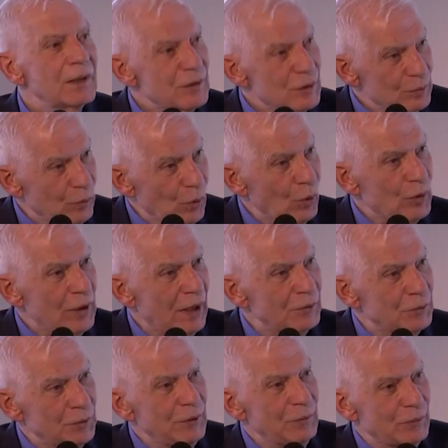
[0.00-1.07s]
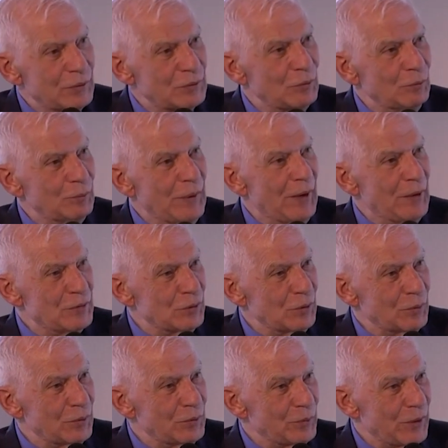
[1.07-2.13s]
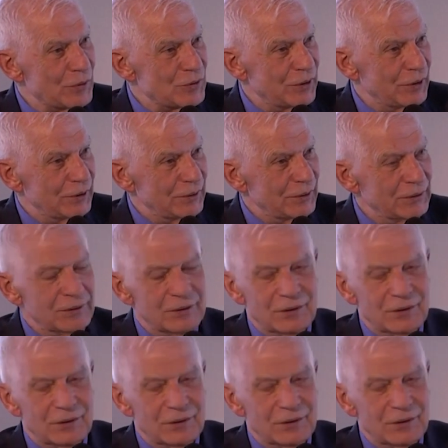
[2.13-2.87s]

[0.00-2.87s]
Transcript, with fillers: Small country with comparison with Russia.